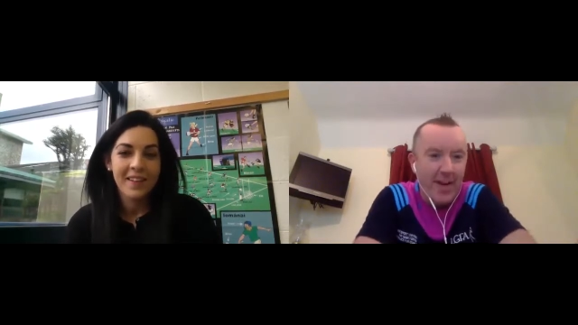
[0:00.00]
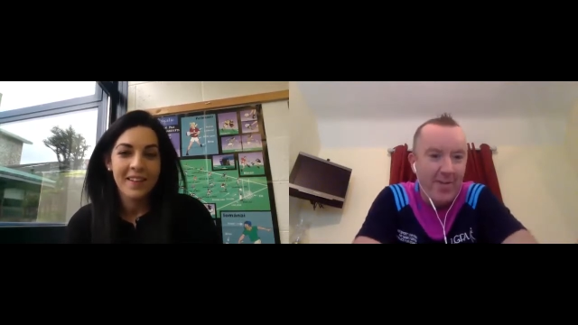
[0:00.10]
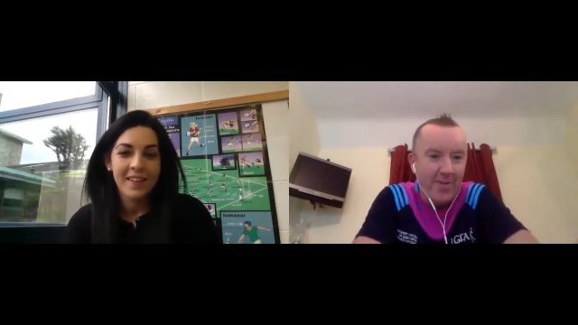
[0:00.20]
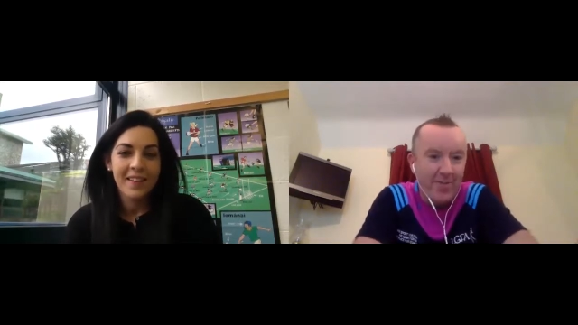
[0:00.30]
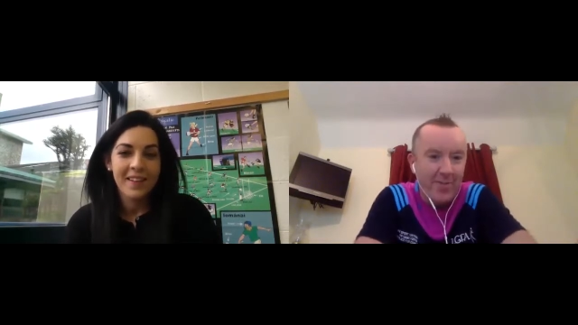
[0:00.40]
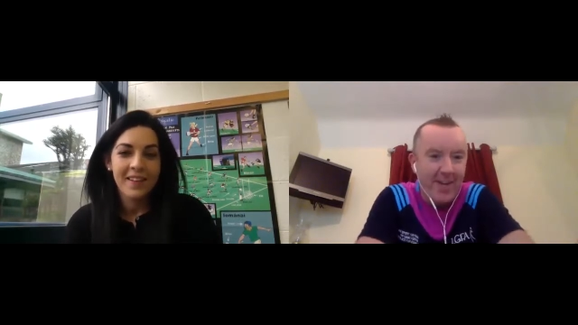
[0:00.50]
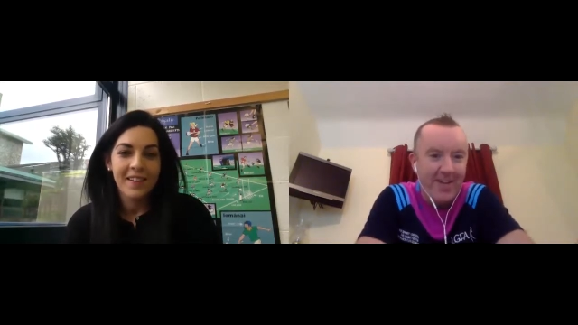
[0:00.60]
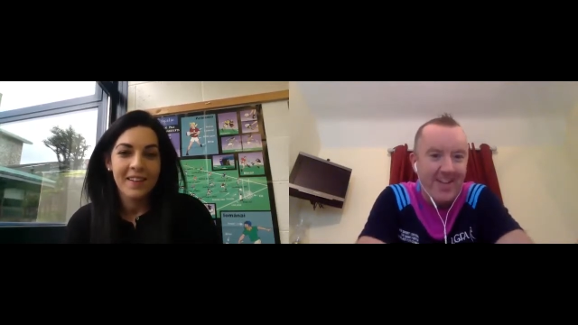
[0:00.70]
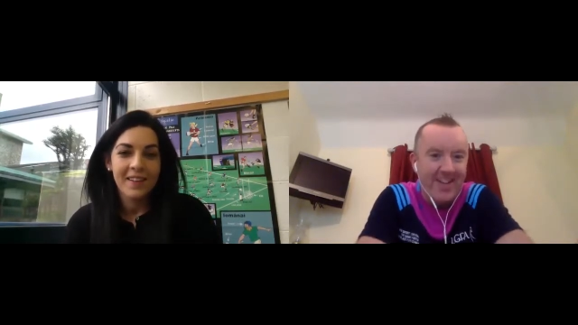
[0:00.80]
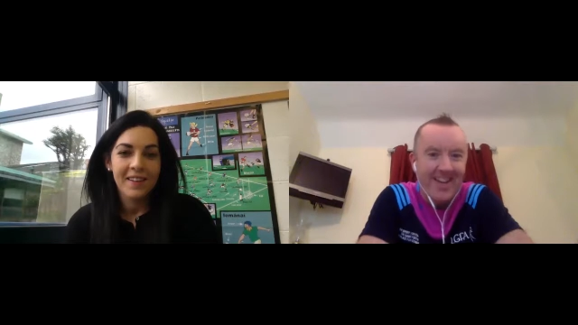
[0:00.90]
Speaker 1: or some
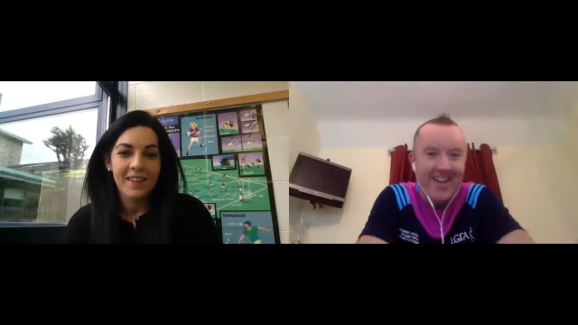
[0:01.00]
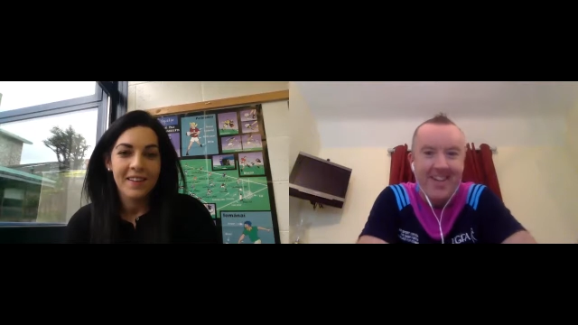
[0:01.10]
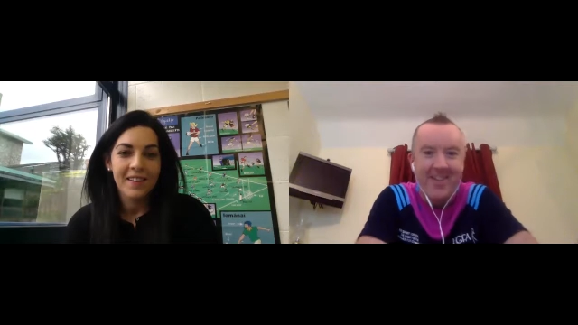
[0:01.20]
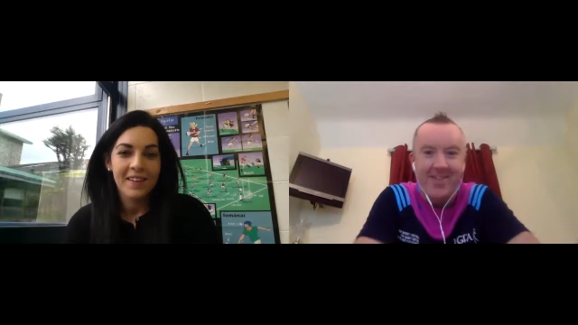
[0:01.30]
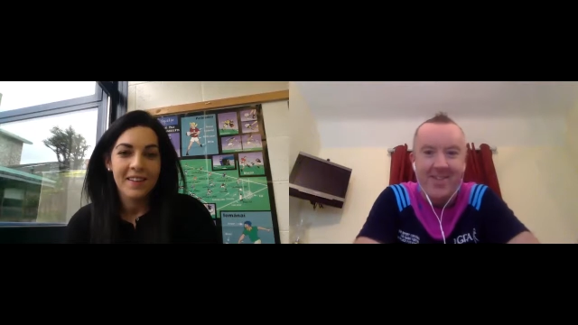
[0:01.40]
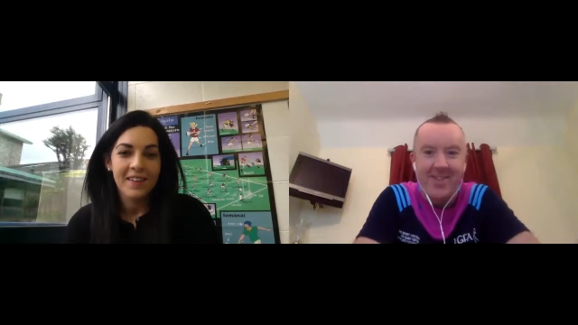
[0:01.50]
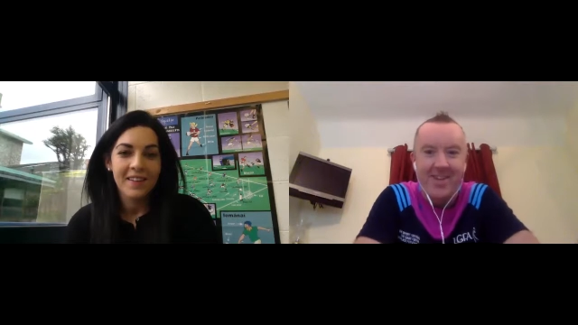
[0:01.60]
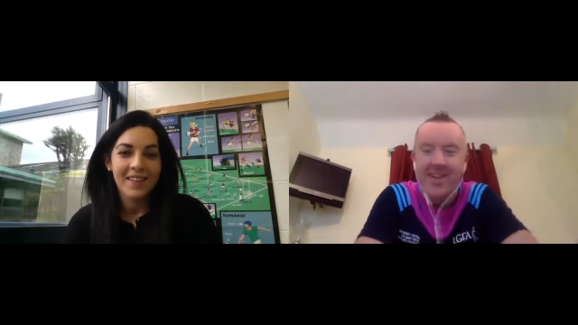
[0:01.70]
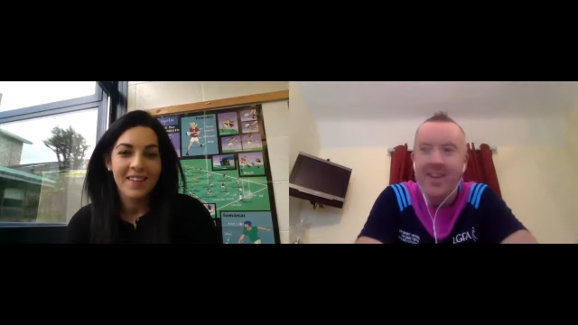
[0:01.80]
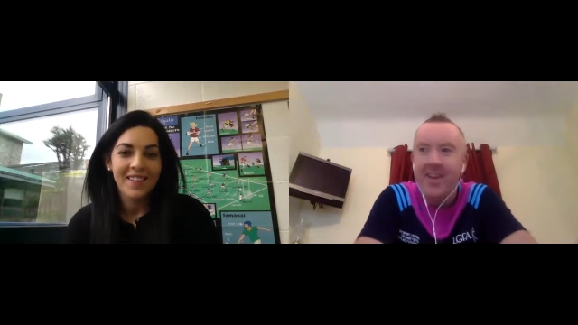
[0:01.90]
tactical analysis, and